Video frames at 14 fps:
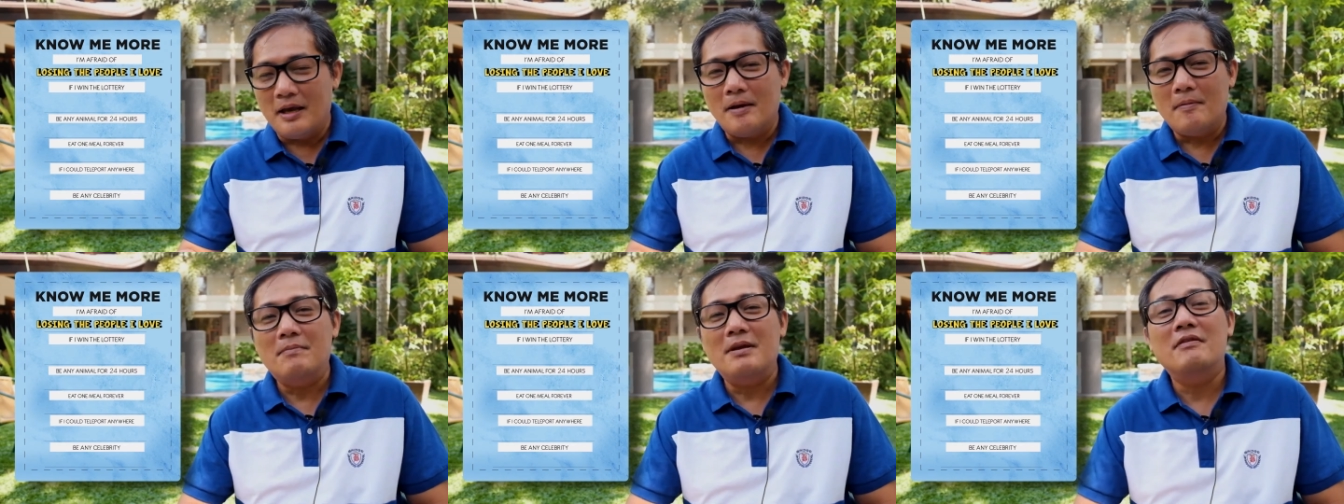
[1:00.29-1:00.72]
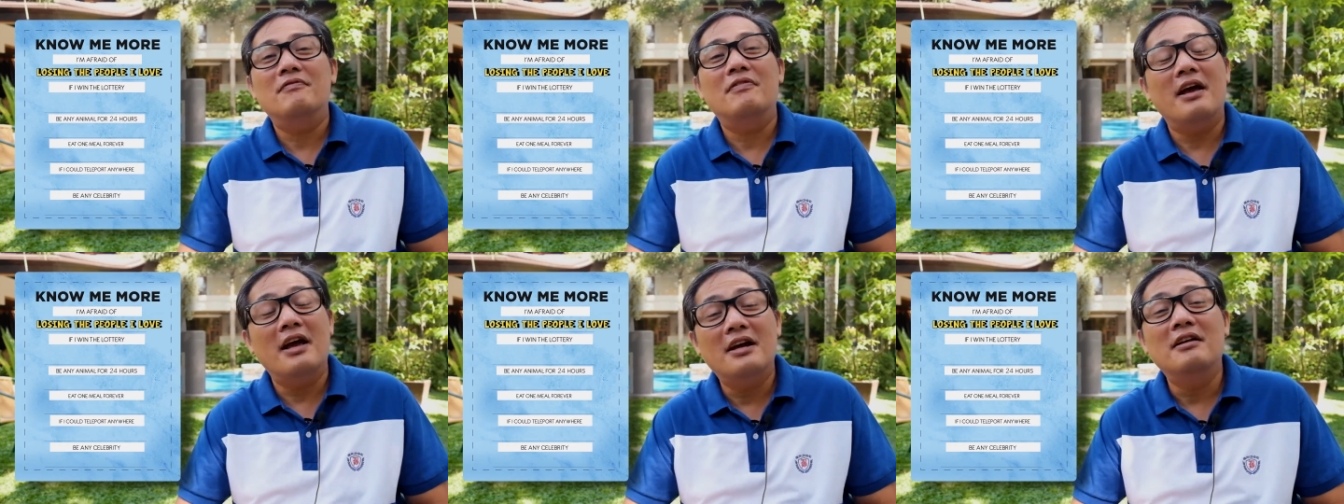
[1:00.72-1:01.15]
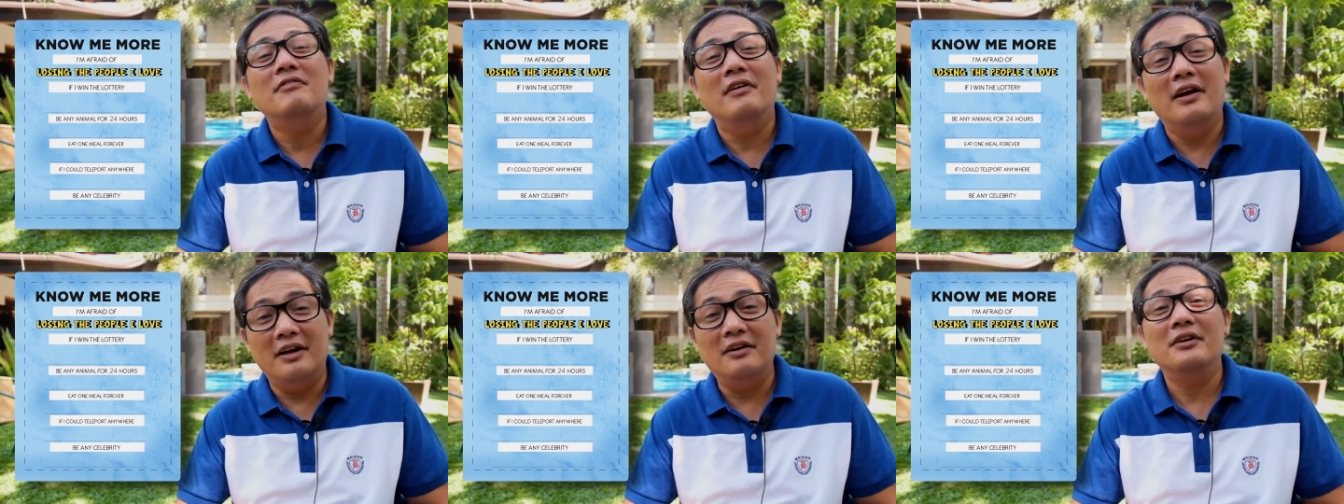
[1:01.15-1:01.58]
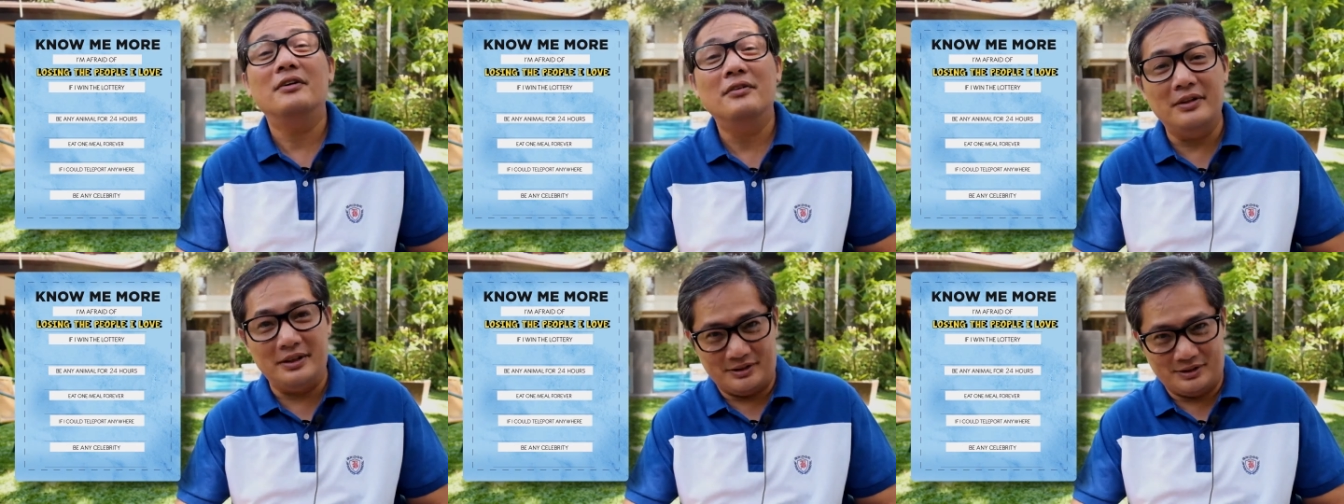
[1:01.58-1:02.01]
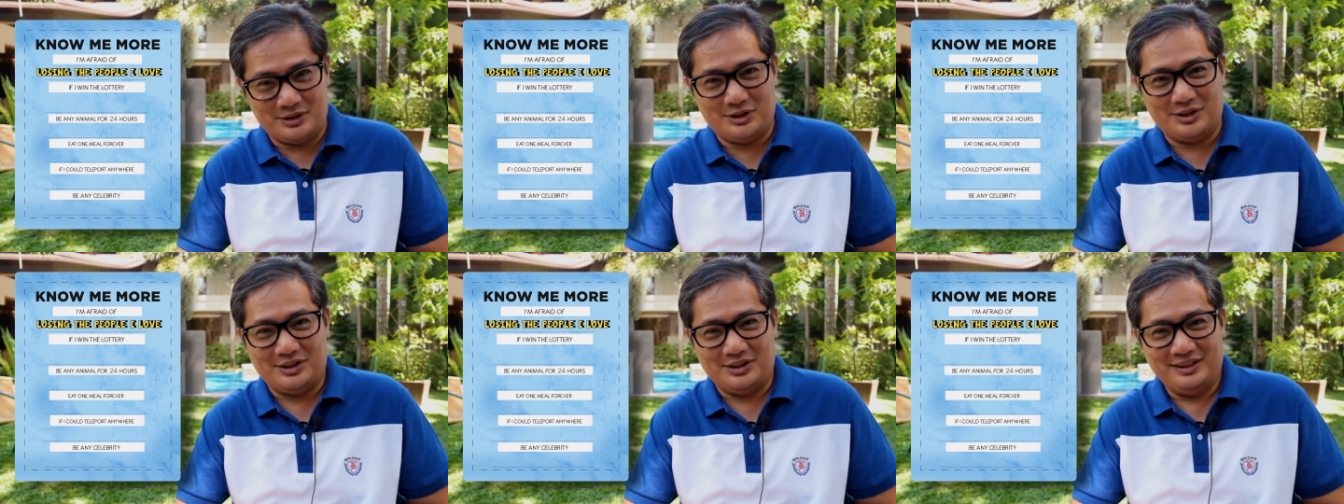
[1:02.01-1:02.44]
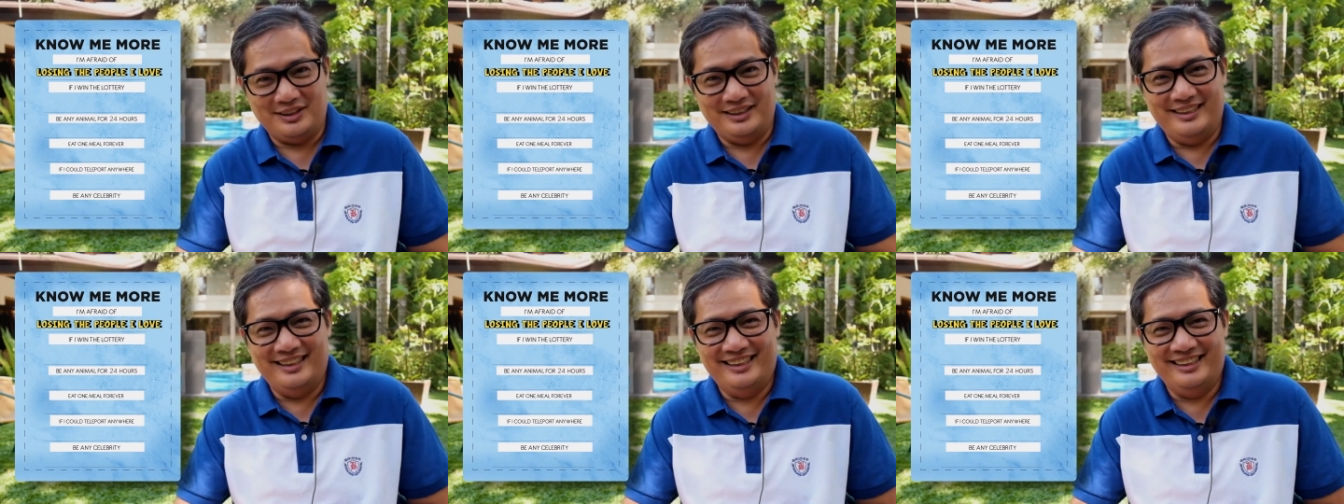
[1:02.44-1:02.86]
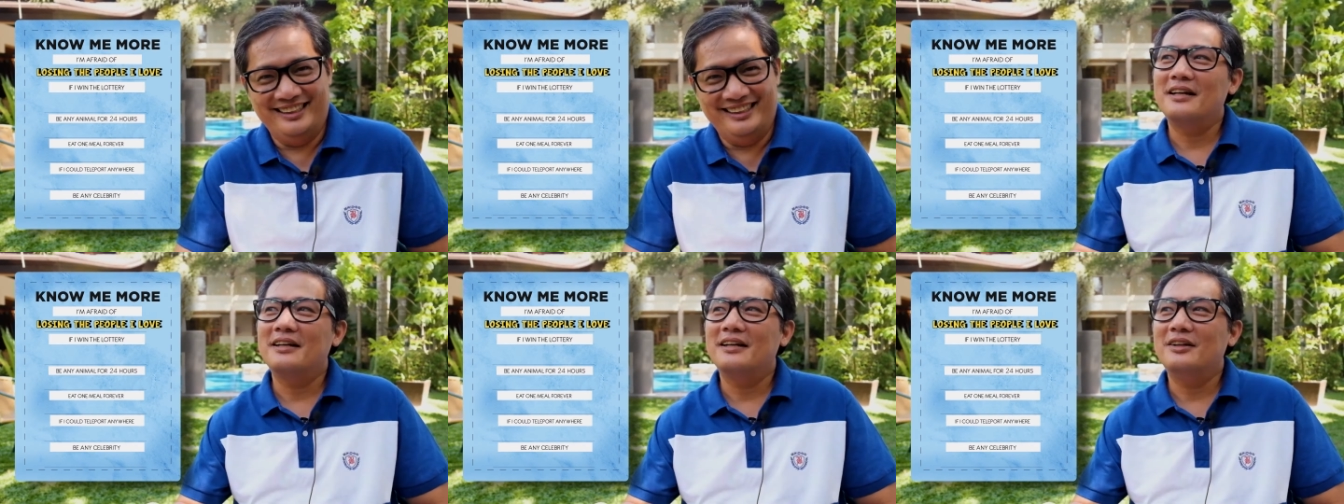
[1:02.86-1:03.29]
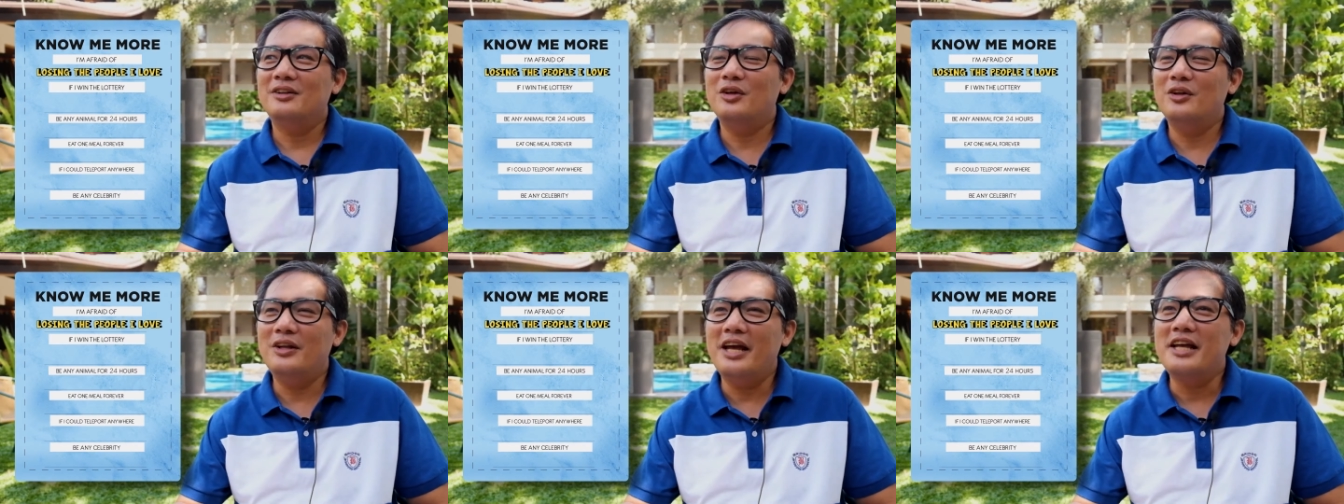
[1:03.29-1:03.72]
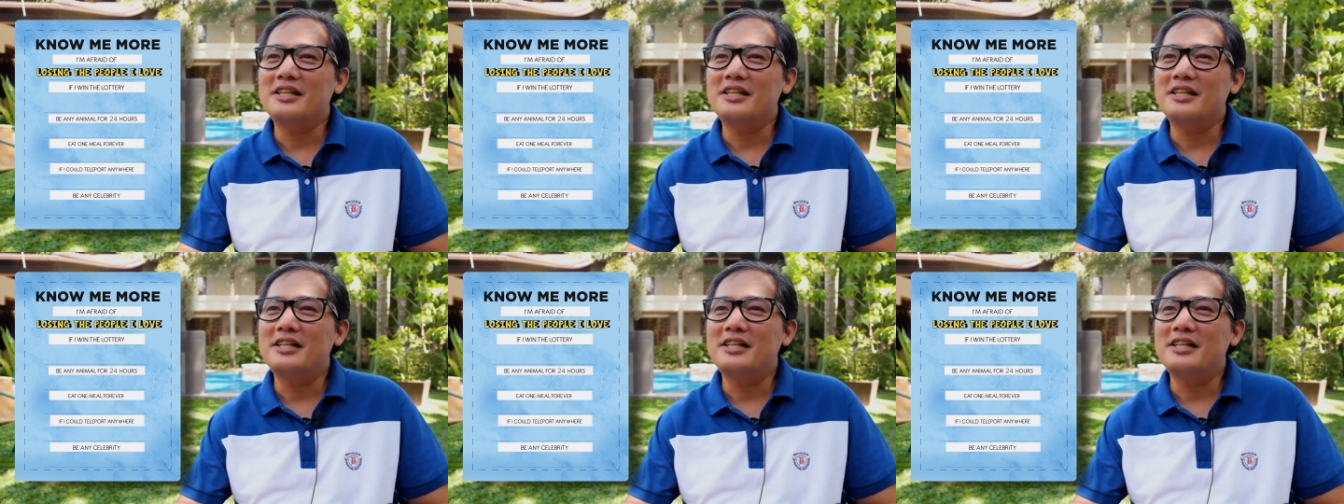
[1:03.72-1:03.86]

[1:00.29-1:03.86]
be very, very rich. Donate